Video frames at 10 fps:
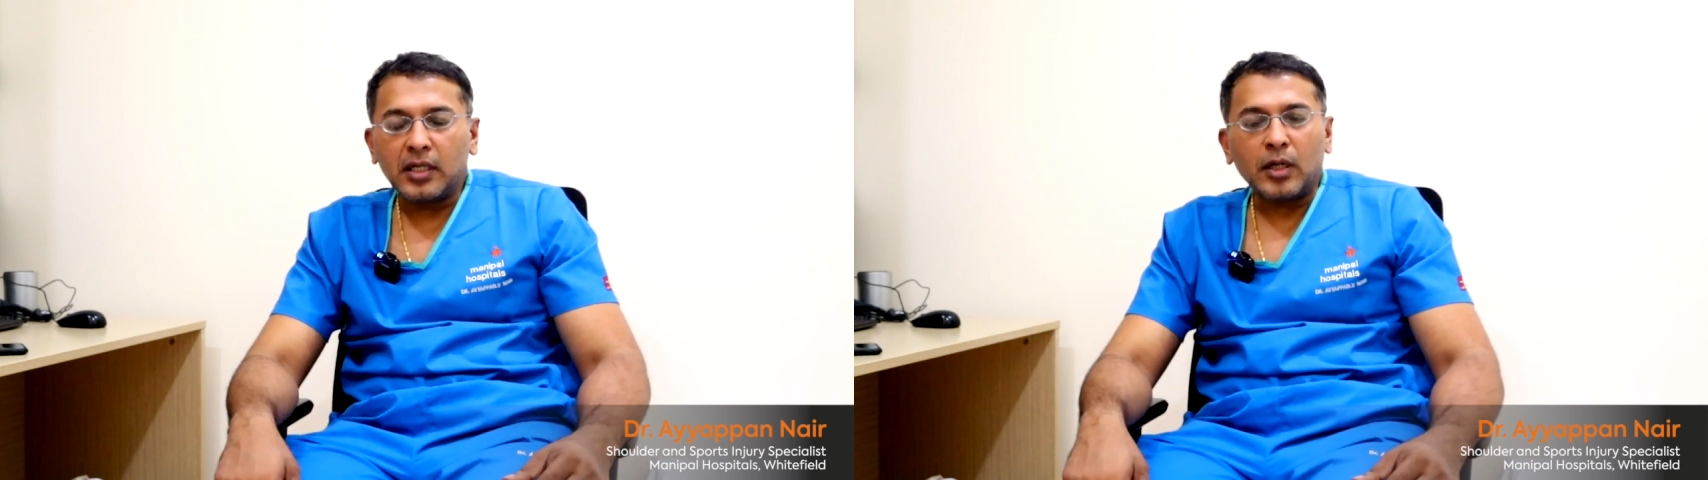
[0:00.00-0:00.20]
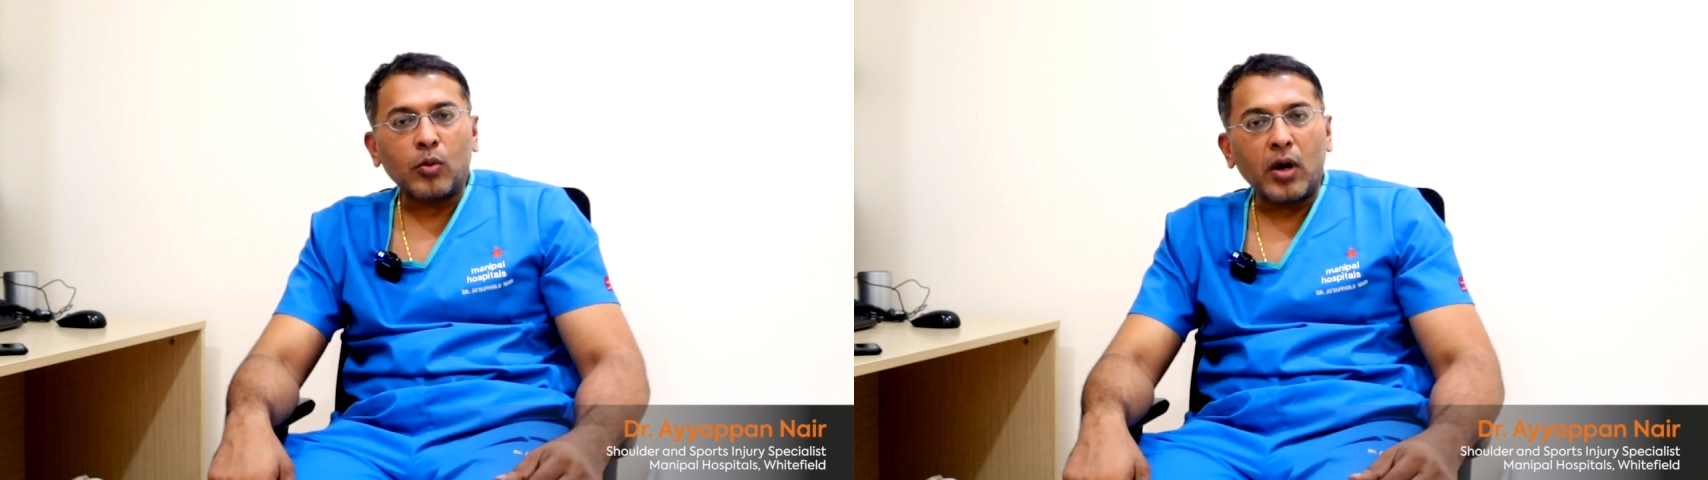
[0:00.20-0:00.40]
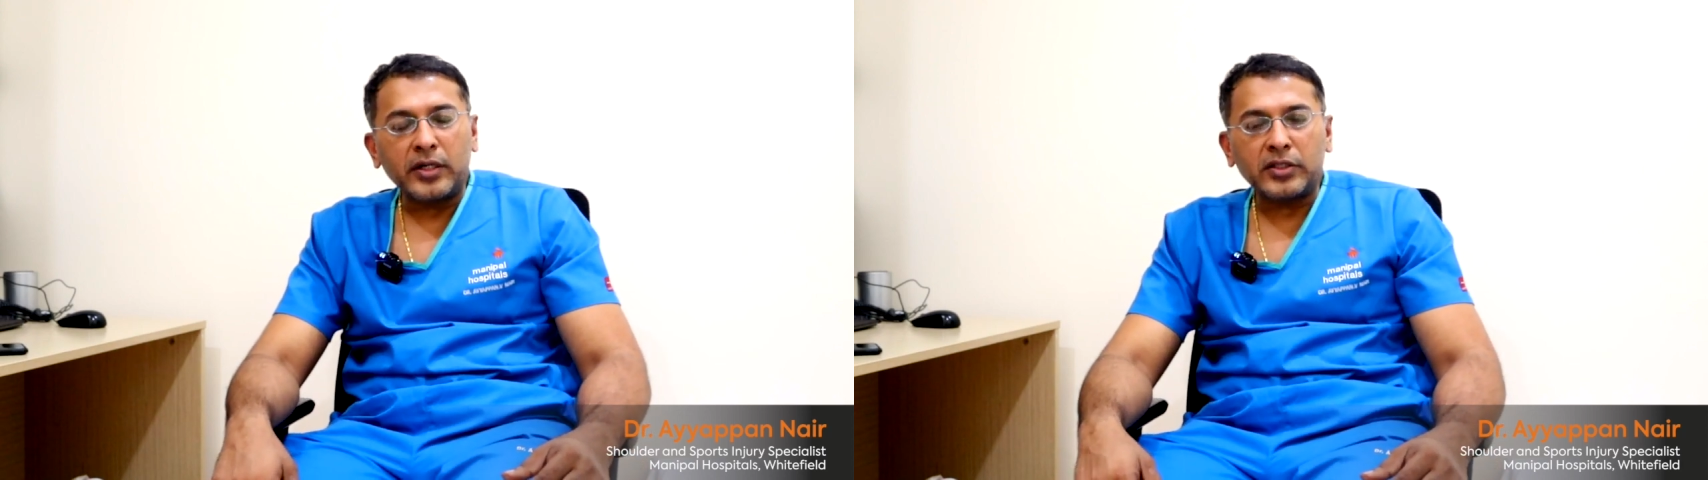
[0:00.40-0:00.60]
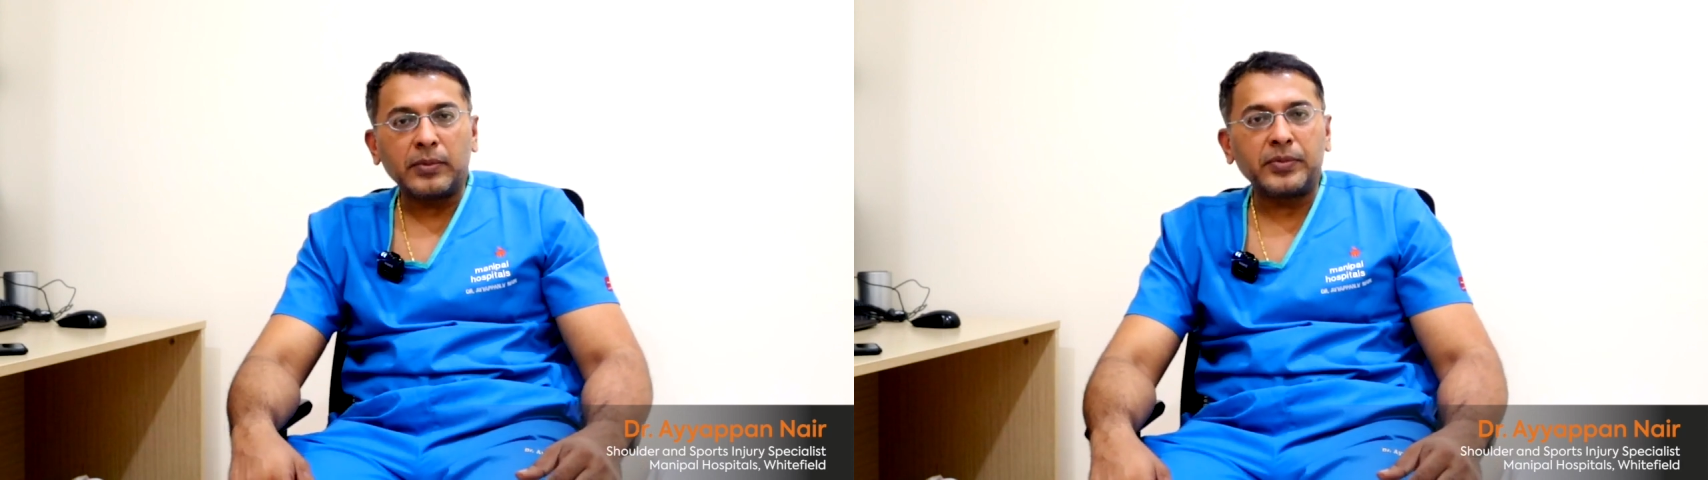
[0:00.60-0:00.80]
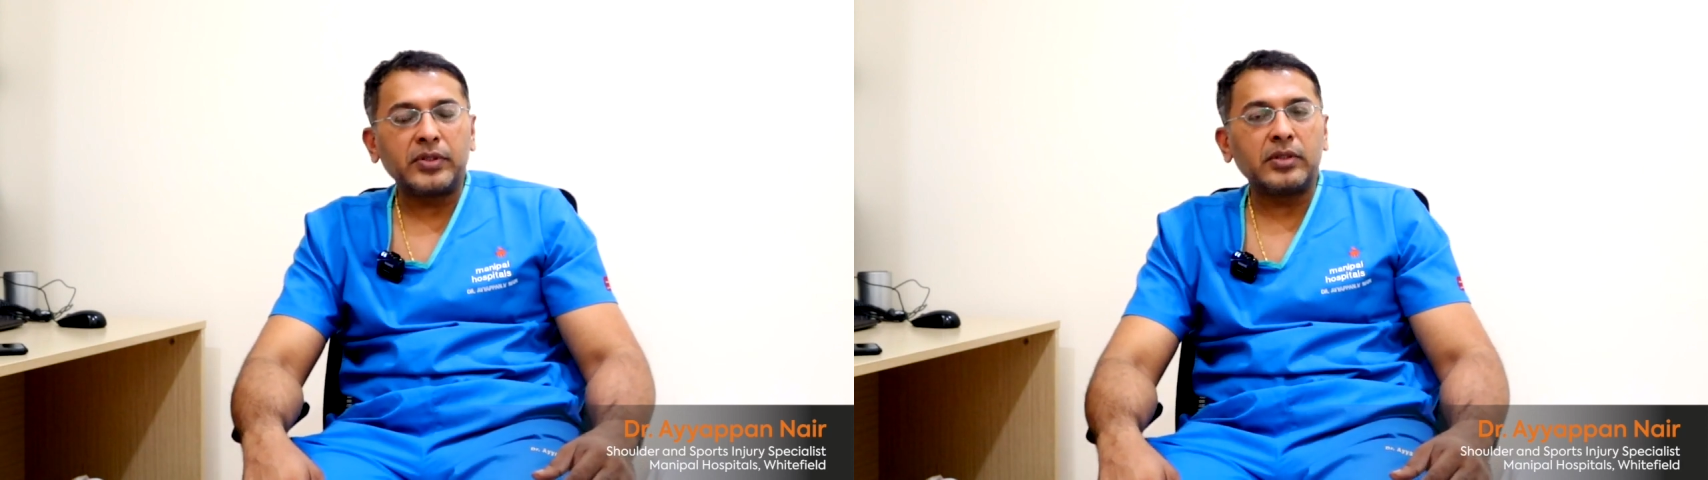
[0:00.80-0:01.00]
the
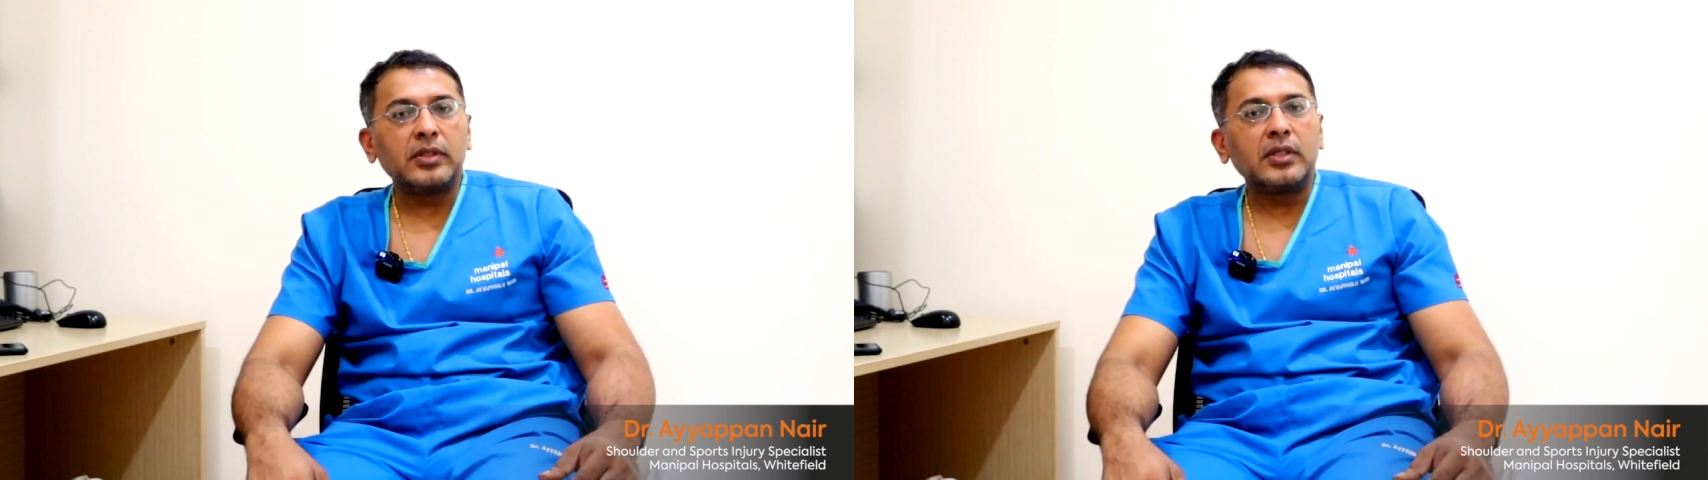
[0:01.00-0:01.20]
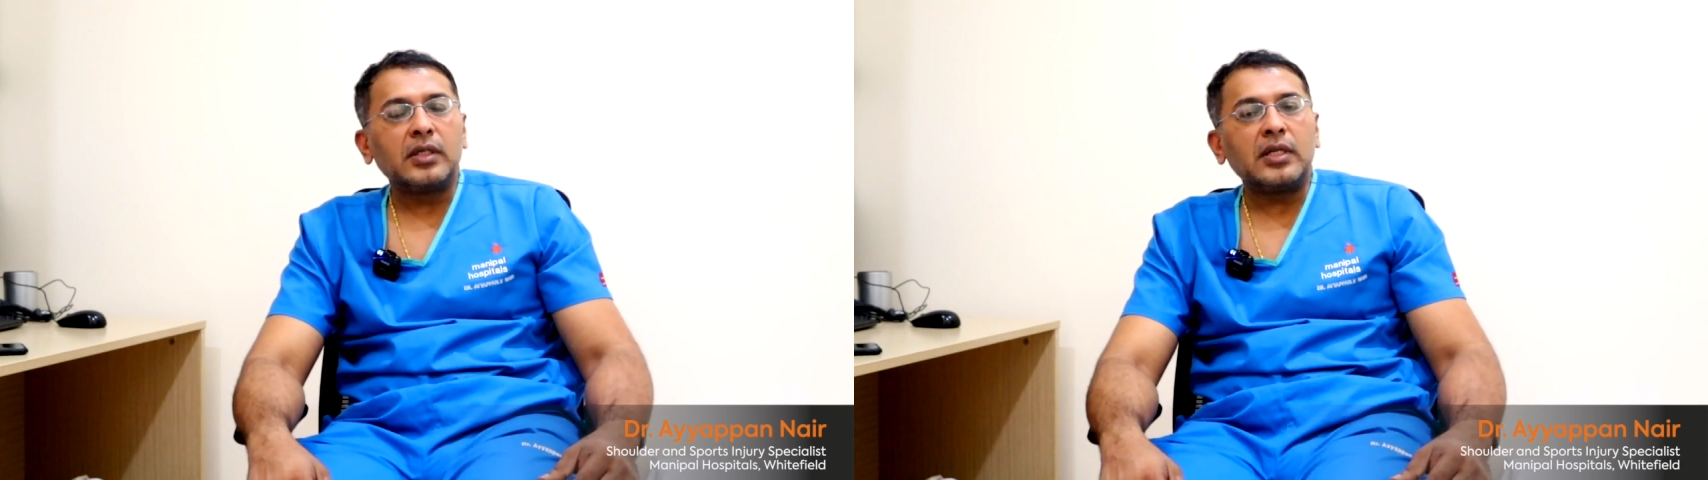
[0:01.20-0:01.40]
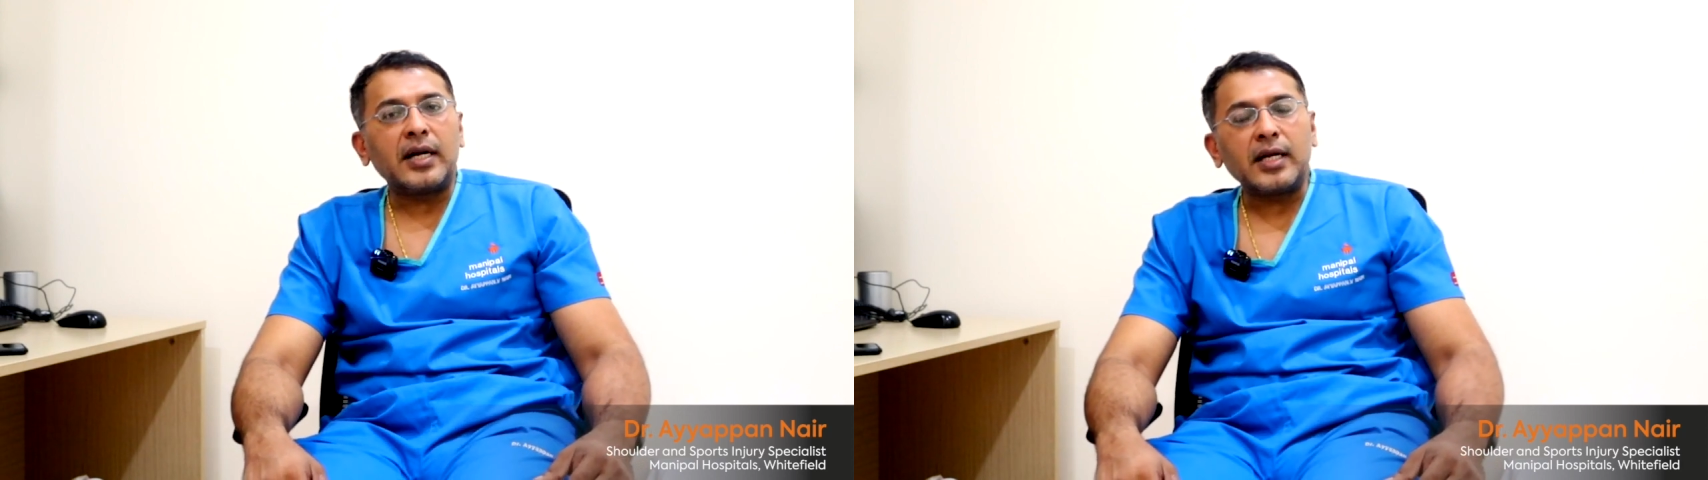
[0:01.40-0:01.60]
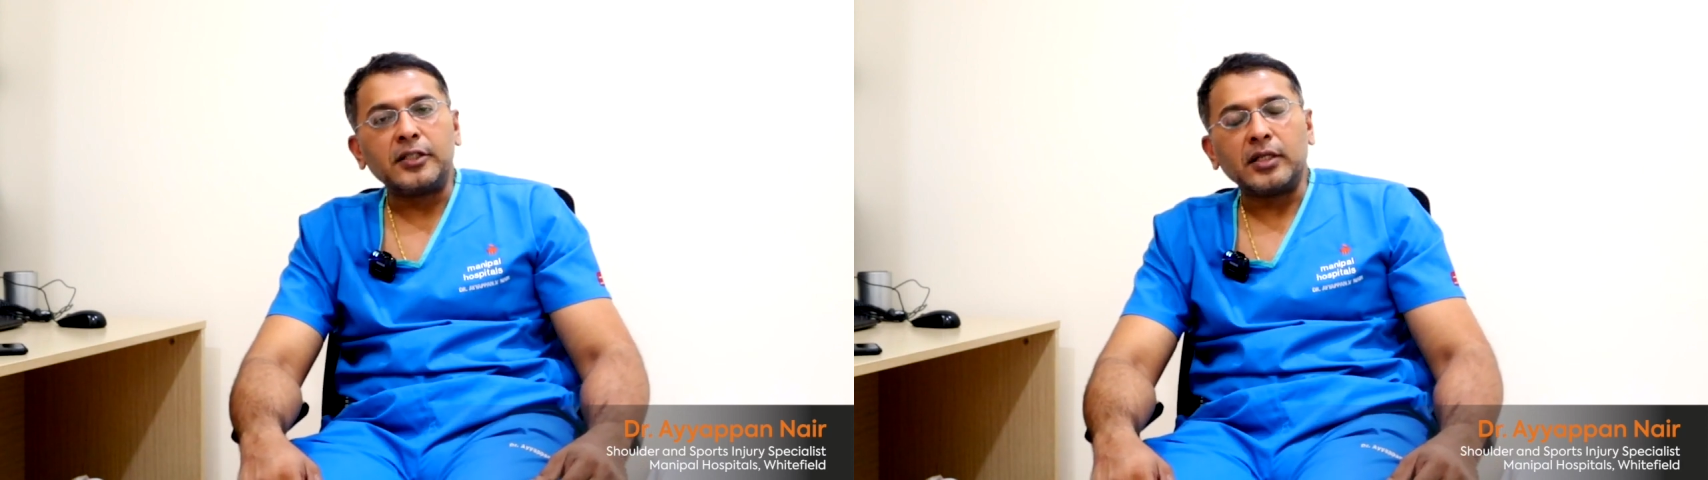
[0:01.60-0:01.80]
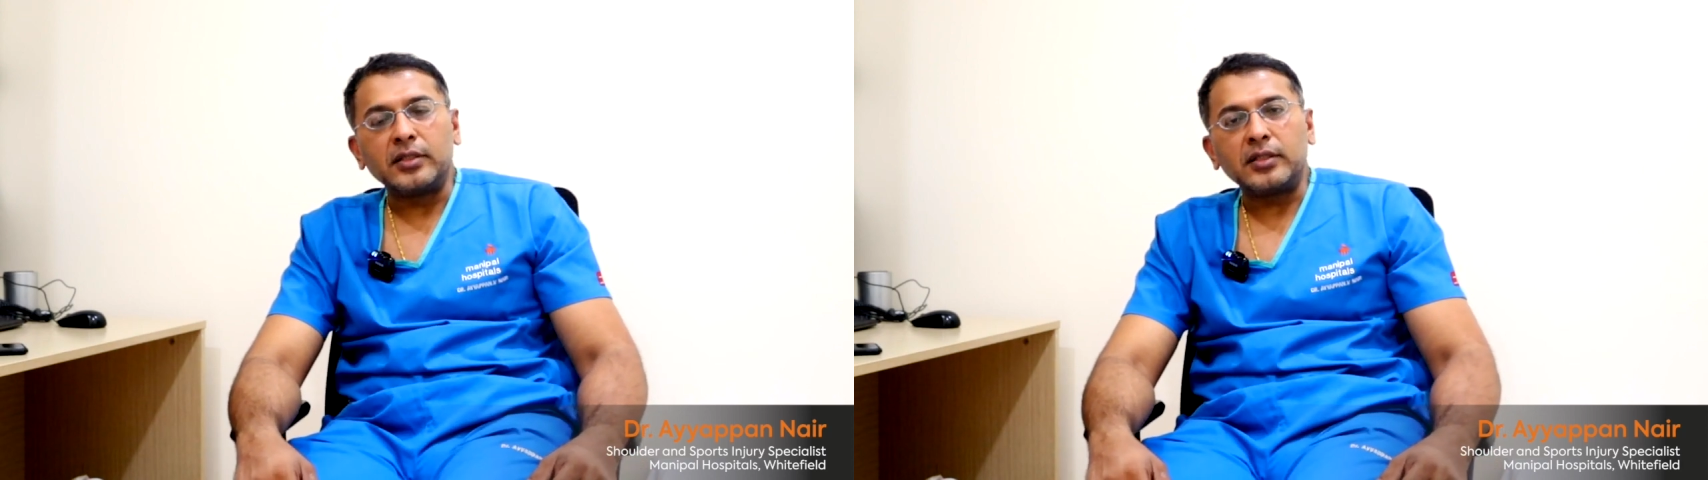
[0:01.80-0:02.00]
quadriceps, the
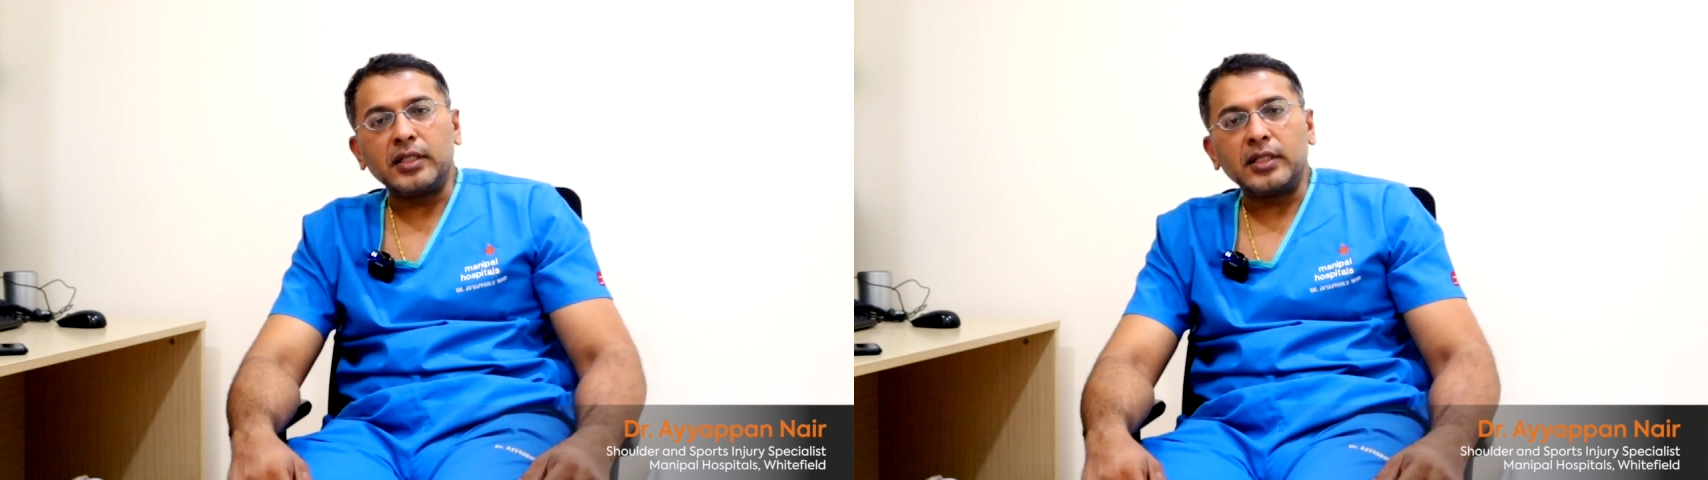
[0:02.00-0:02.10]
adductors.